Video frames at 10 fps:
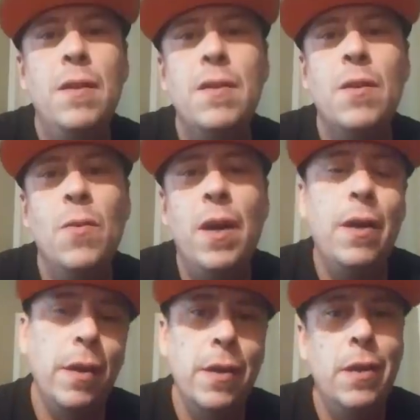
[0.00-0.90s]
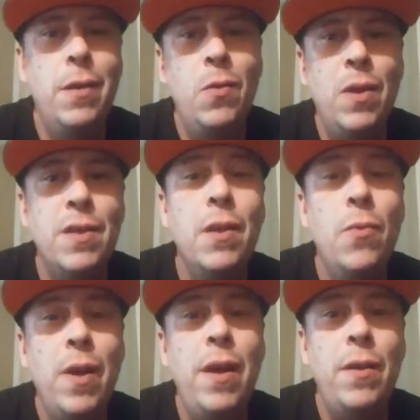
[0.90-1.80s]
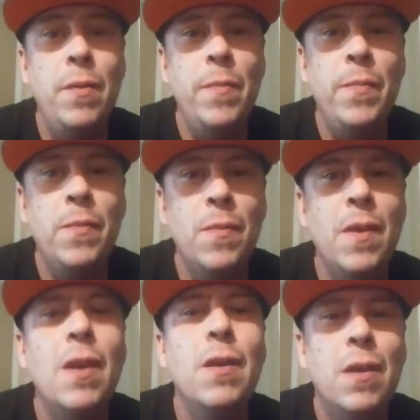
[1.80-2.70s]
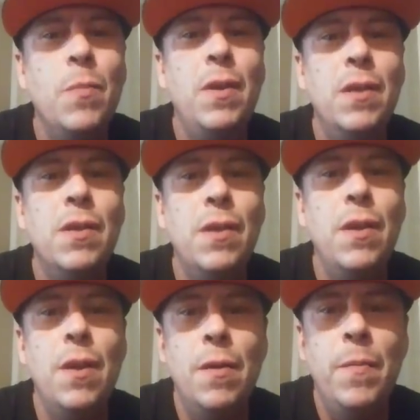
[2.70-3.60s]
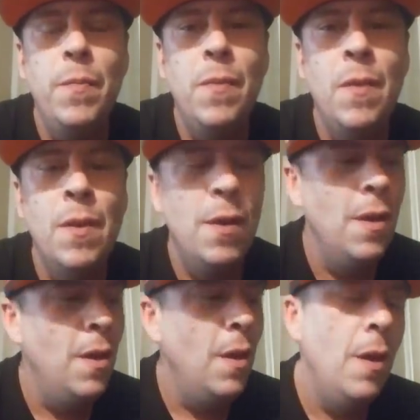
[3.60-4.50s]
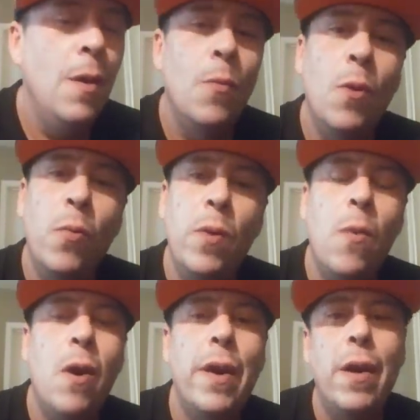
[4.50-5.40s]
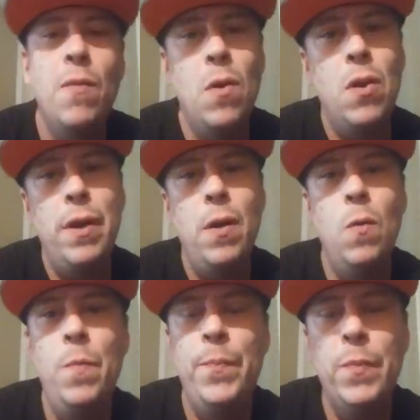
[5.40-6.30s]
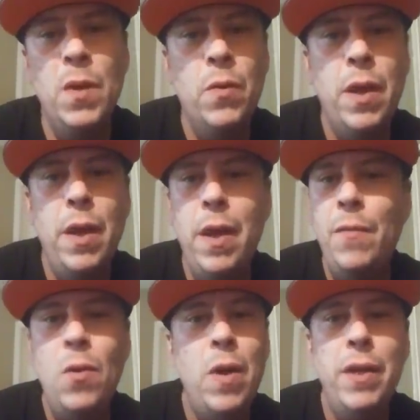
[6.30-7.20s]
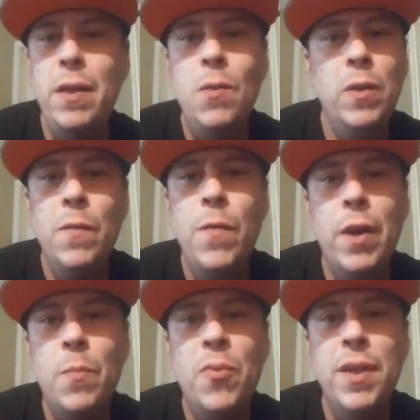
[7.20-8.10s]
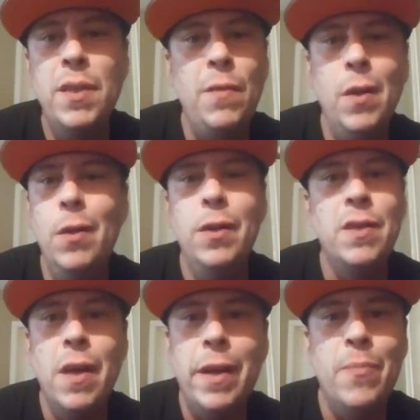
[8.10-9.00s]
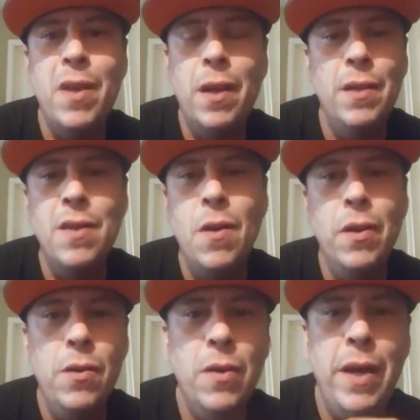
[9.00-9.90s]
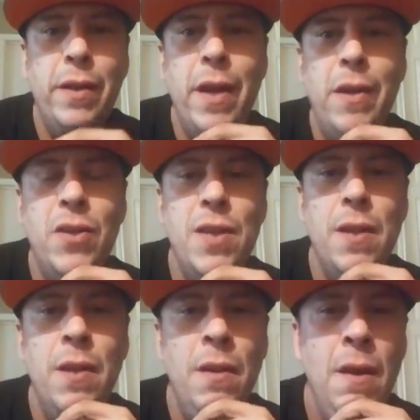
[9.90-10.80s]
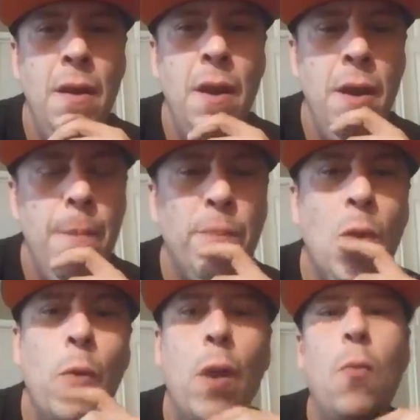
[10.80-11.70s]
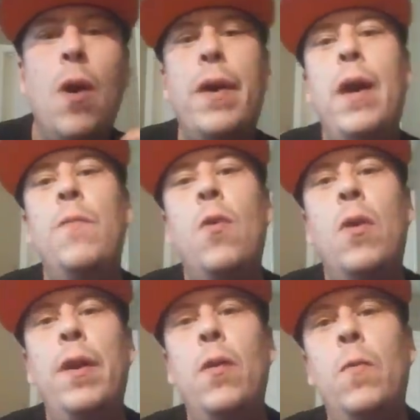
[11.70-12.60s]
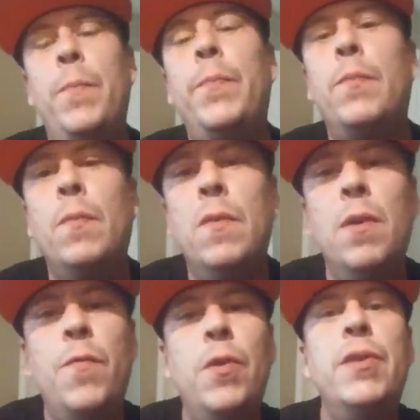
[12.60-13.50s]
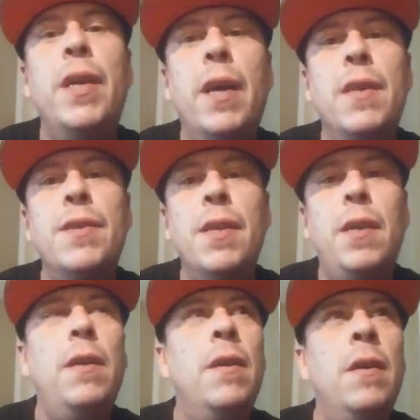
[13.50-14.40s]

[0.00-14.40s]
So I look at the little dude. I said, you ready? He looked at me and said, yeah. When we walk out of R&O, okay, I have no idea what the fucking prison even looks like. I'm thinking it's all little like that and shit. When I walk out of R&O, the first thing I see